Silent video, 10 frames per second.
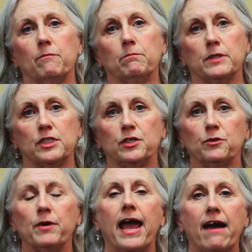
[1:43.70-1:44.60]

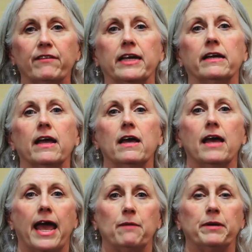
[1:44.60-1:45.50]
Mizzou having
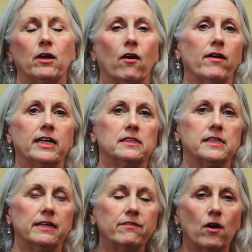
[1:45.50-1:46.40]
APRNs
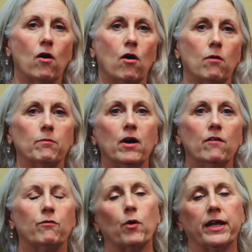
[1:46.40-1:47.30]
in the home
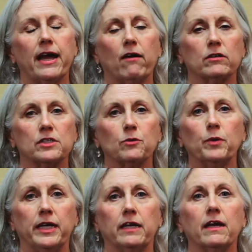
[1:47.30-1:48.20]
40 hours a
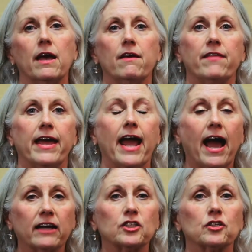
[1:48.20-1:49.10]
week, they
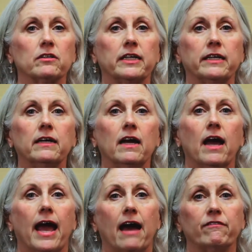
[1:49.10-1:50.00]
actually
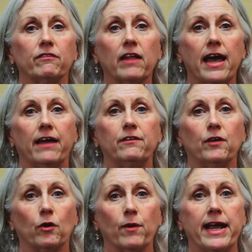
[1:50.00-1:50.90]
have led the
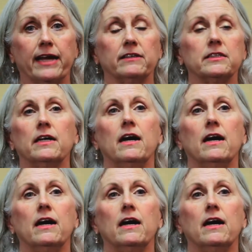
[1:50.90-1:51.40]
grant